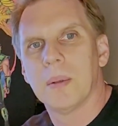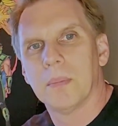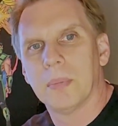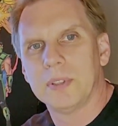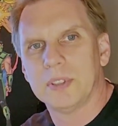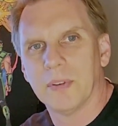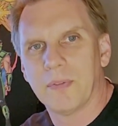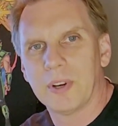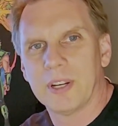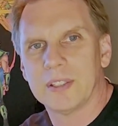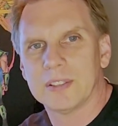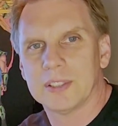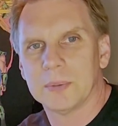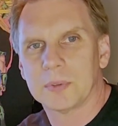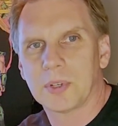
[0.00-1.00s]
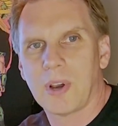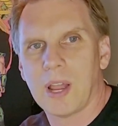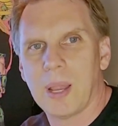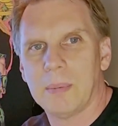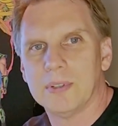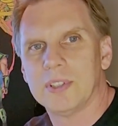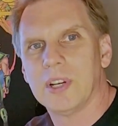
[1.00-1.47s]
Please don't forget to
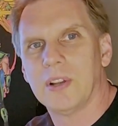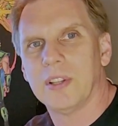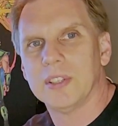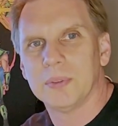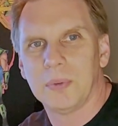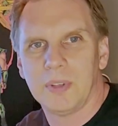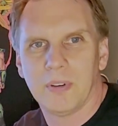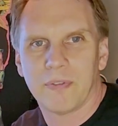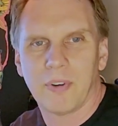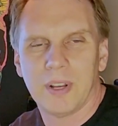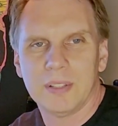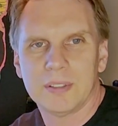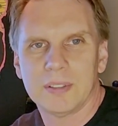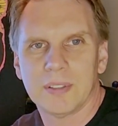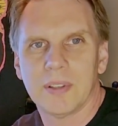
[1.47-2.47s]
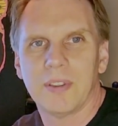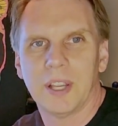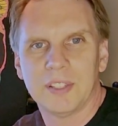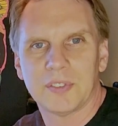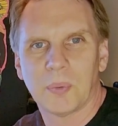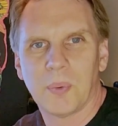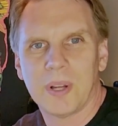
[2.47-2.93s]
subscribe and share this with your friends.
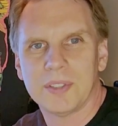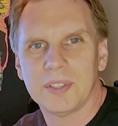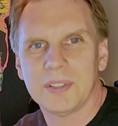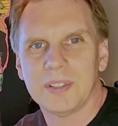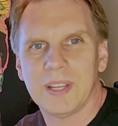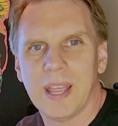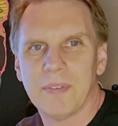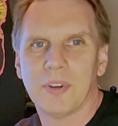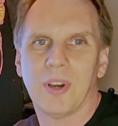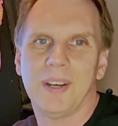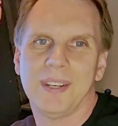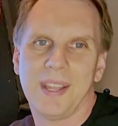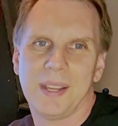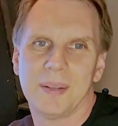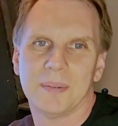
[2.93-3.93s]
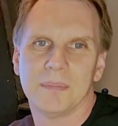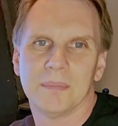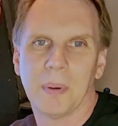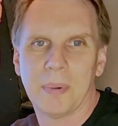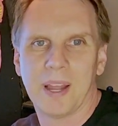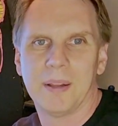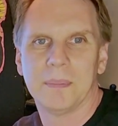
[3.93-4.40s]
Thanks for watching. Have a great day.
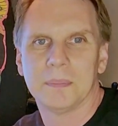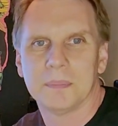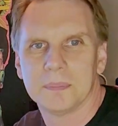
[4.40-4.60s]
Bye-bye.